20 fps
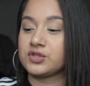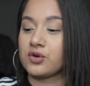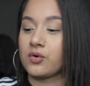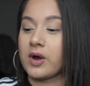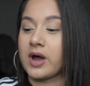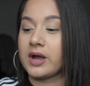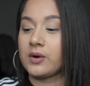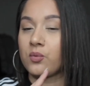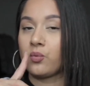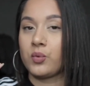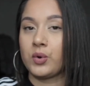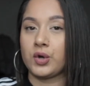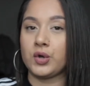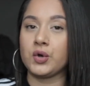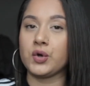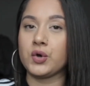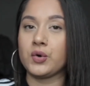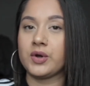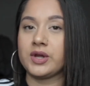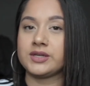so I will
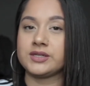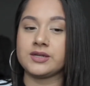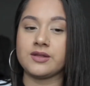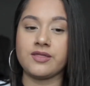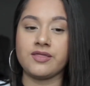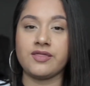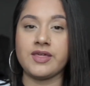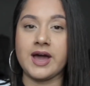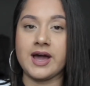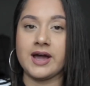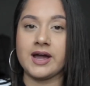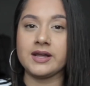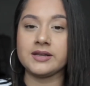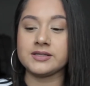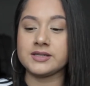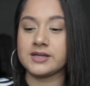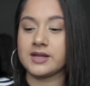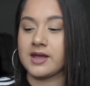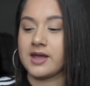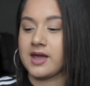go into
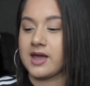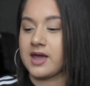that,